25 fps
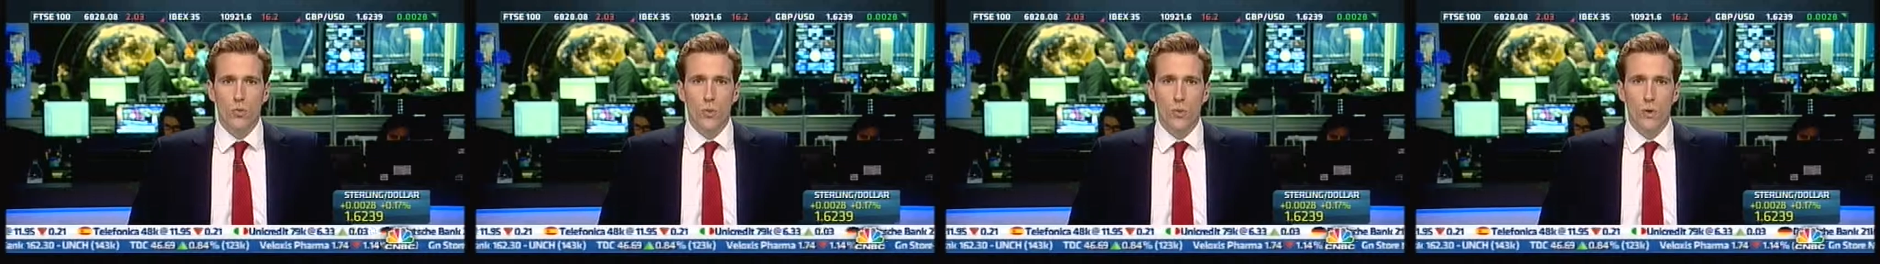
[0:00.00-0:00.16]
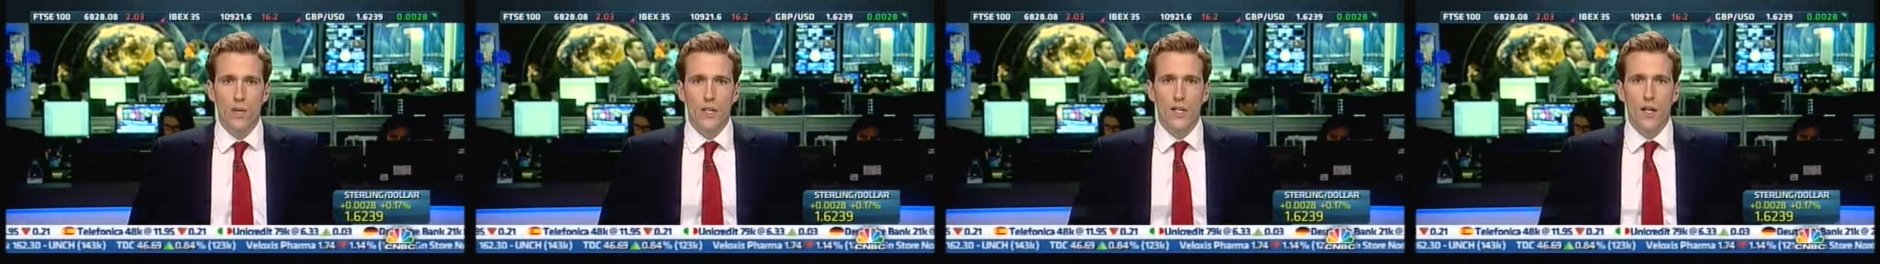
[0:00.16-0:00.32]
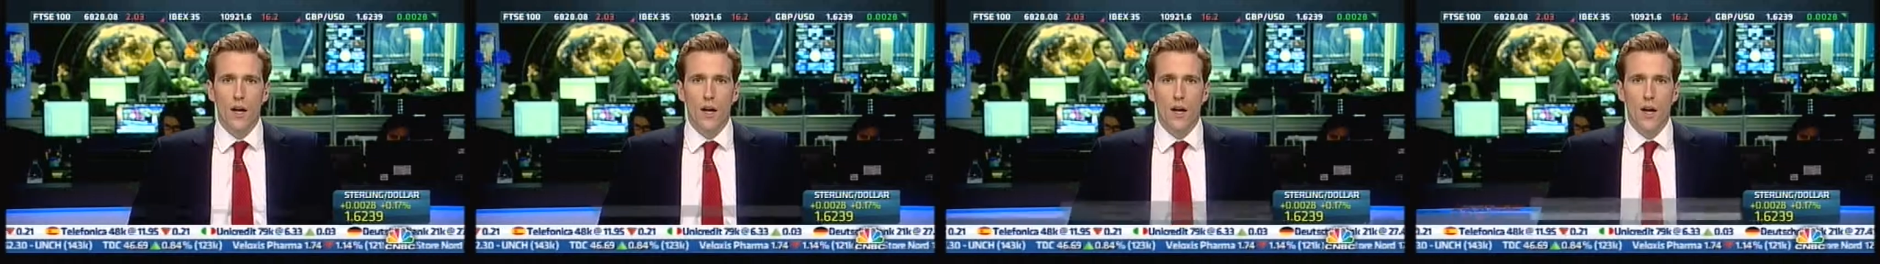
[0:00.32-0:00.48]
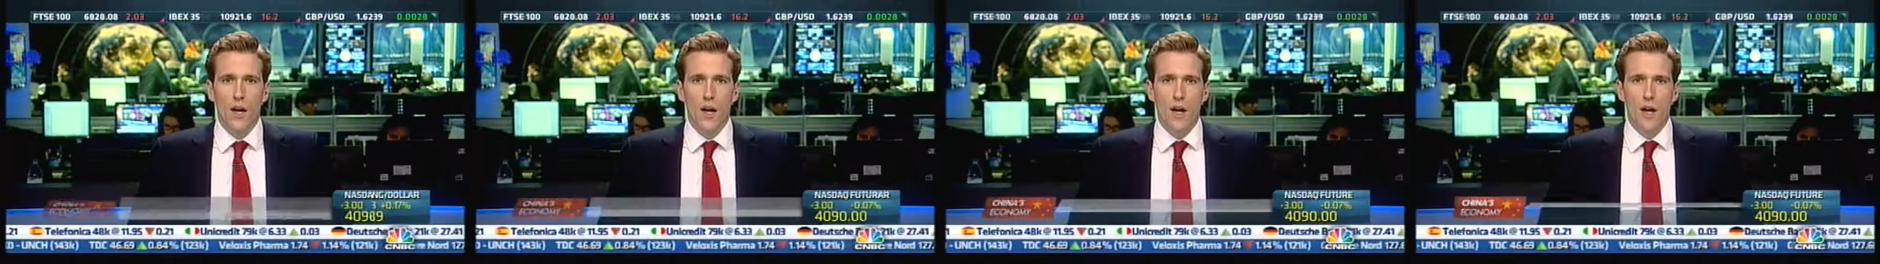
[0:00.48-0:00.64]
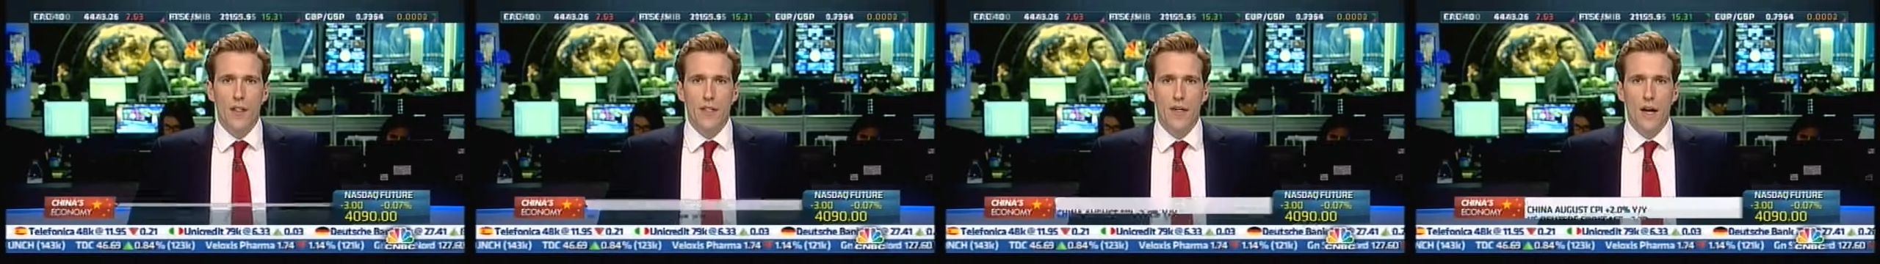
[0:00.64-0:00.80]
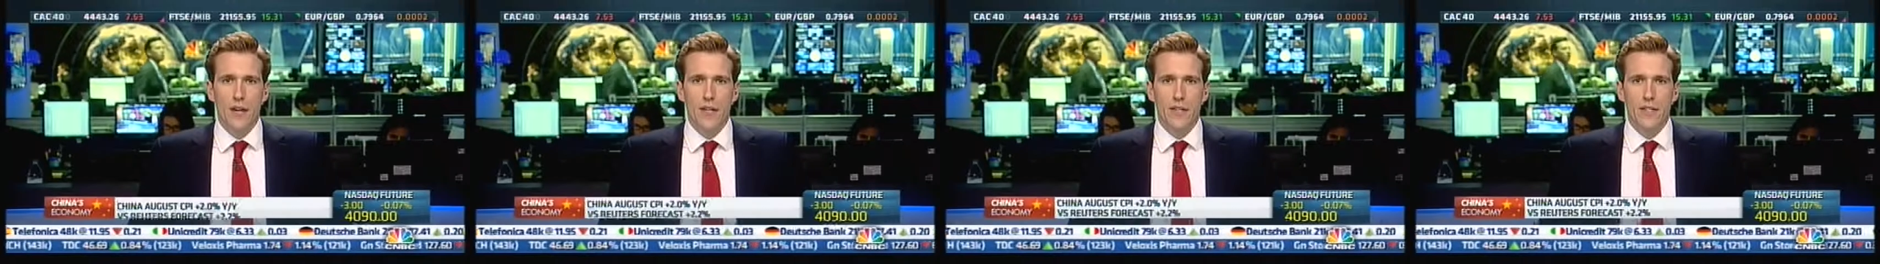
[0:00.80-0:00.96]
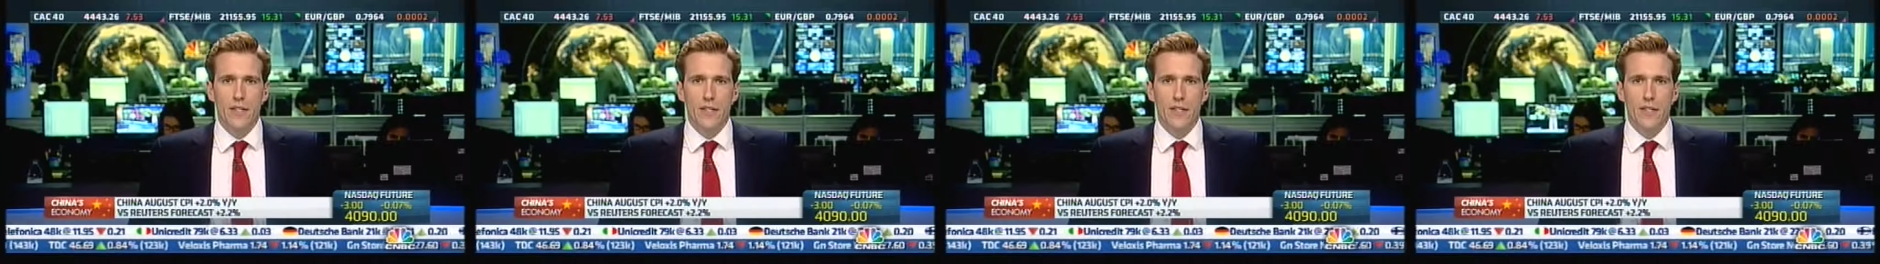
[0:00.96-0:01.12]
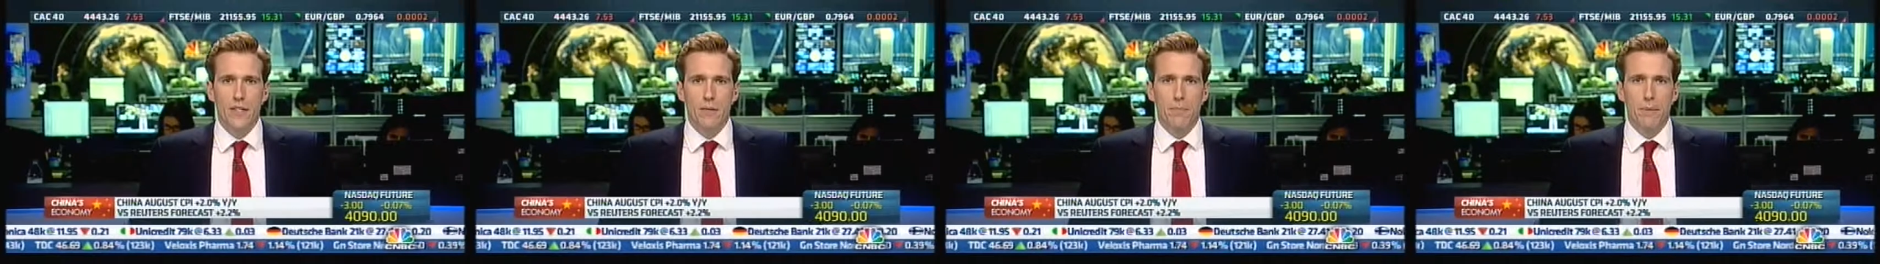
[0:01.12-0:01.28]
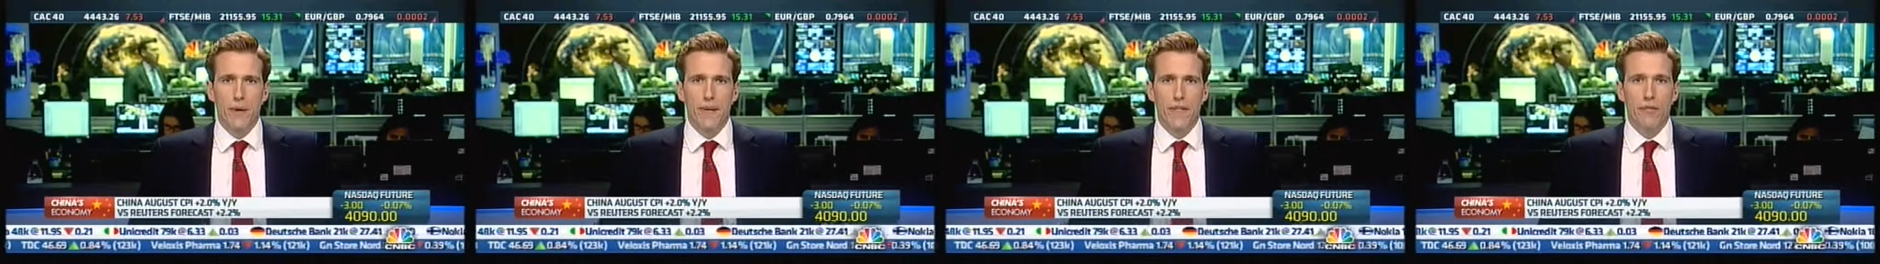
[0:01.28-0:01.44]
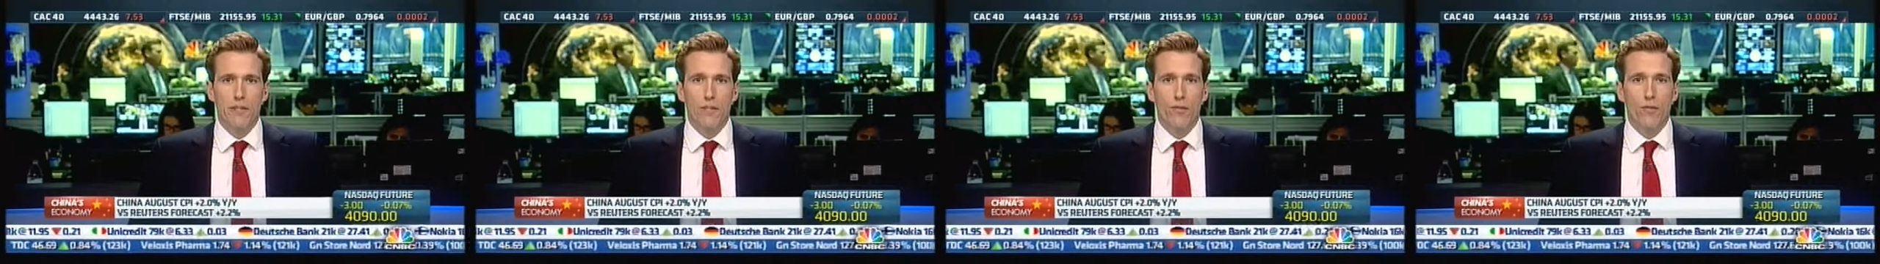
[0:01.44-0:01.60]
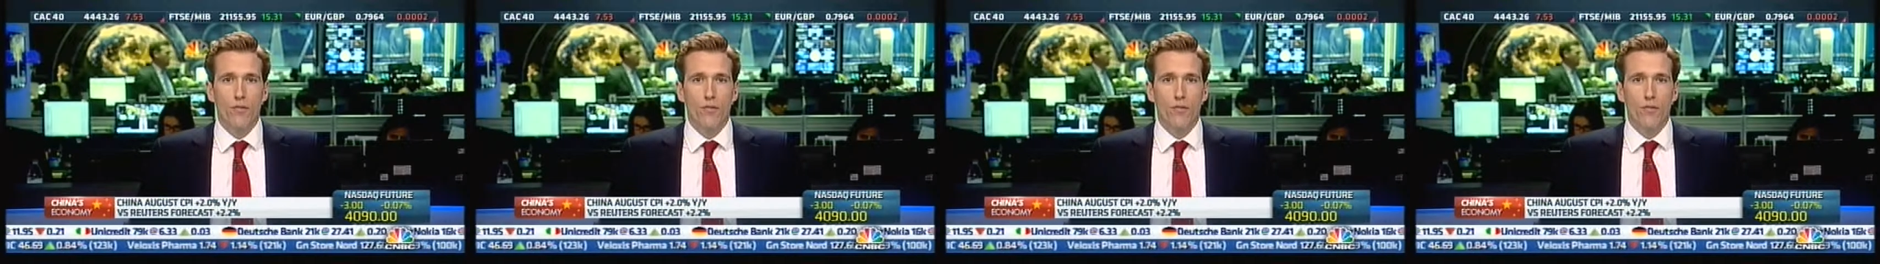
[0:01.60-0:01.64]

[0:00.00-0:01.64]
weaker than anticipated.